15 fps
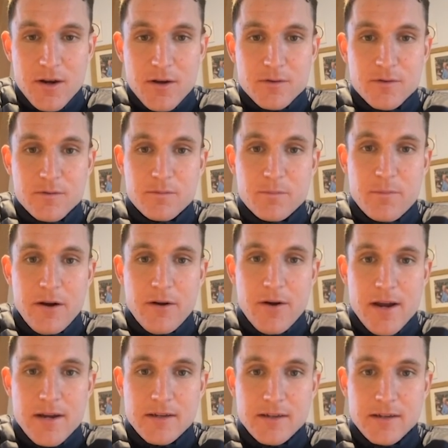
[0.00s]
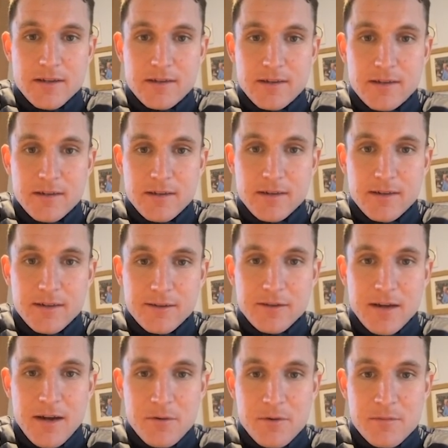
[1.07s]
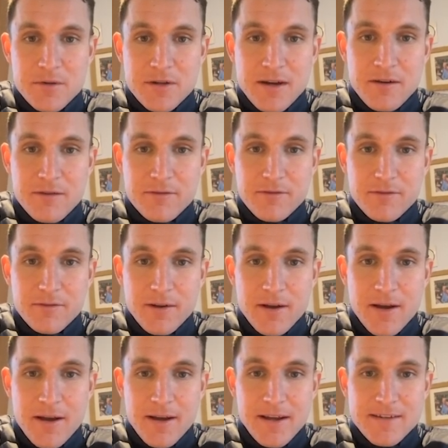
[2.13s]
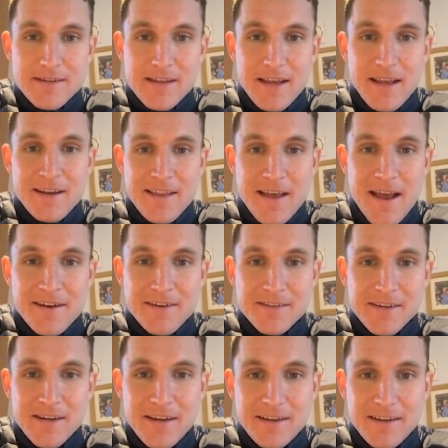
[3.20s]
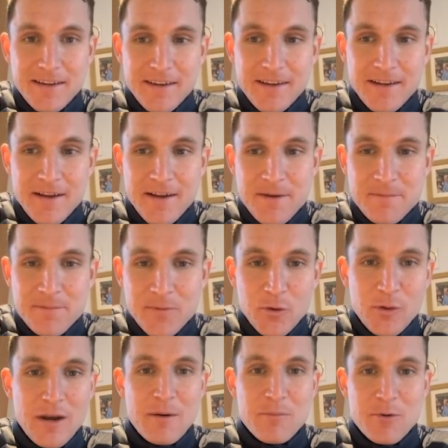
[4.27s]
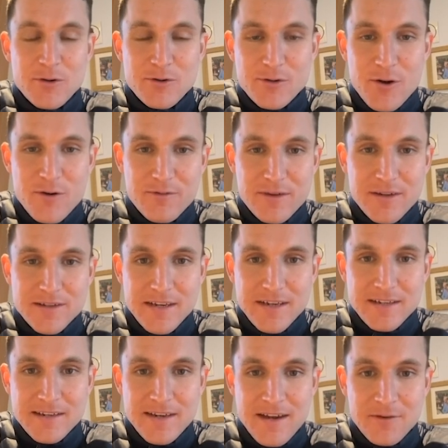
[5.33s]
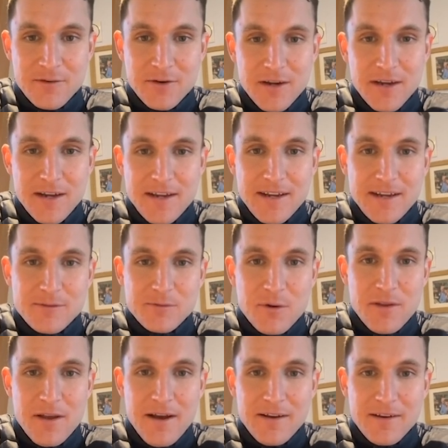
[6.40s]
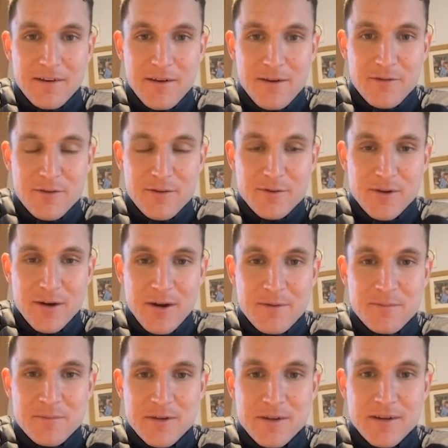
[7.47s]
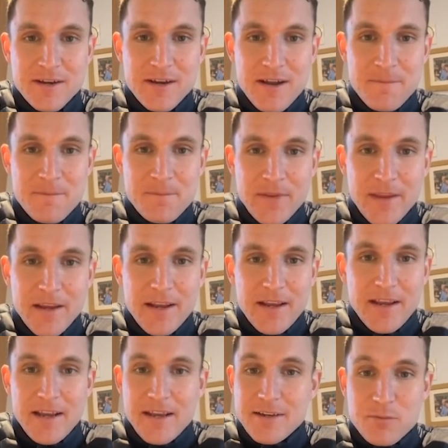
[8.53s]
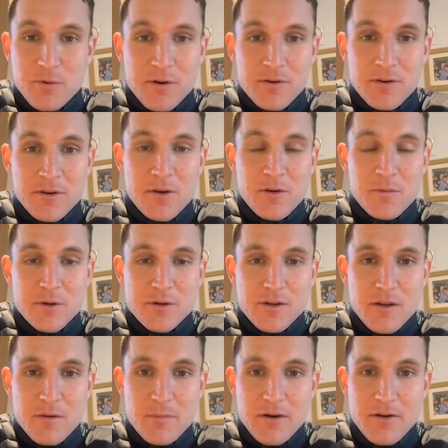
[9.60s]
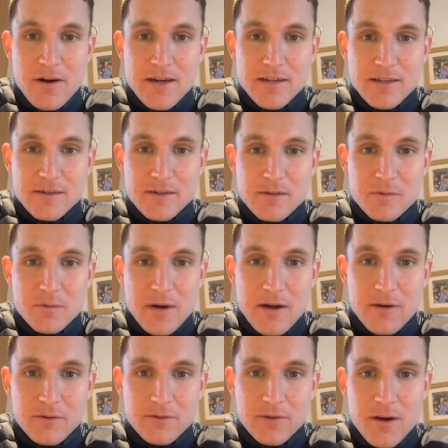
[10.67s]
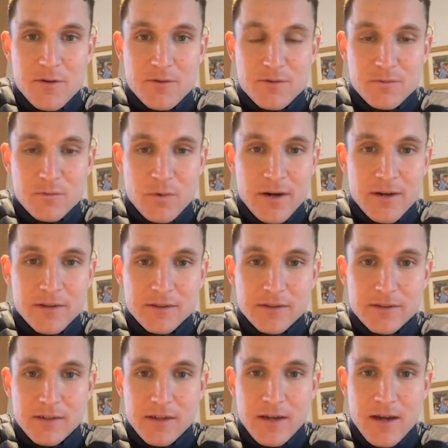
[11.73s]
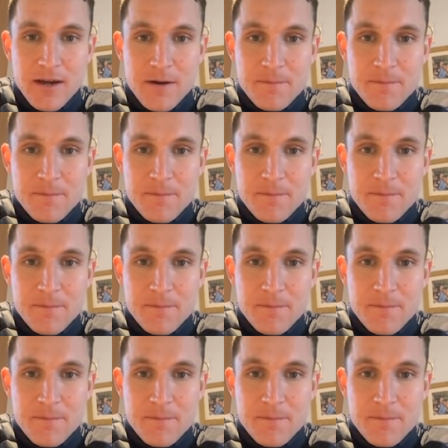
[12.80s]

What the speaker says: and loads of big races. He'll tell you himself, he's the king of the Hennessy, or the Ladbrokes Trophy as it is now. He's won that a few times, and he's won numerous other big races as well, loads of winners.